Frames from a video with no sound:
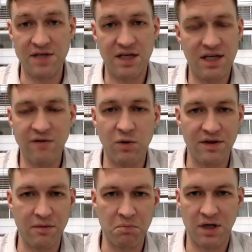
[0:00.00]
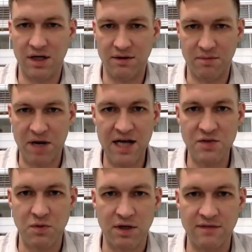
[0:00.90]
And even with the
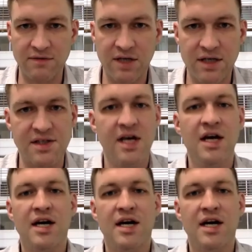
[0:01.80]
patchwork of laws,